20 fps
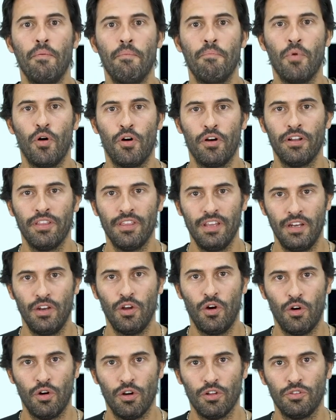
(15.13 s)
More Than
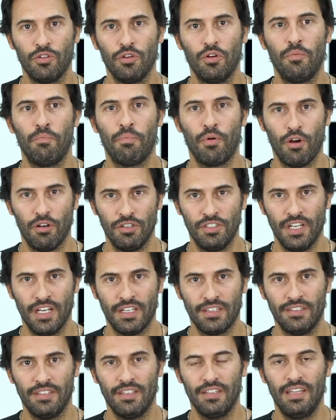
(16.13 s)
Ortho
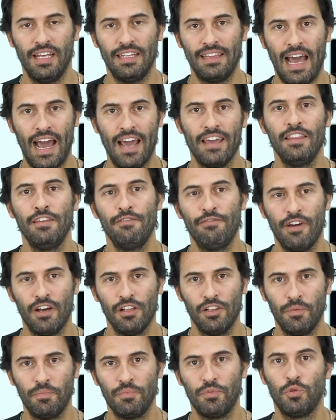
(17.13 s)
project that I
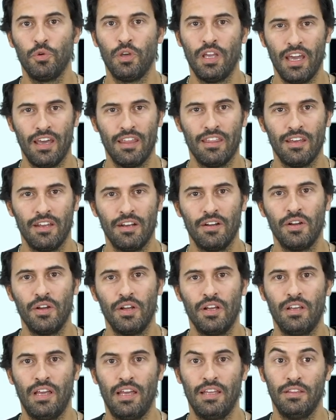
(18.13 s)
developed together
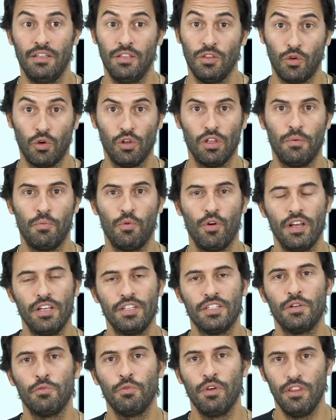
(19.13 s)
and in
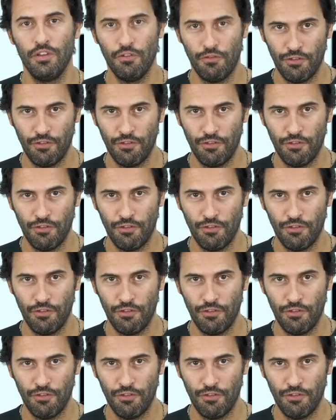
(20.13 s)
collaboration with you,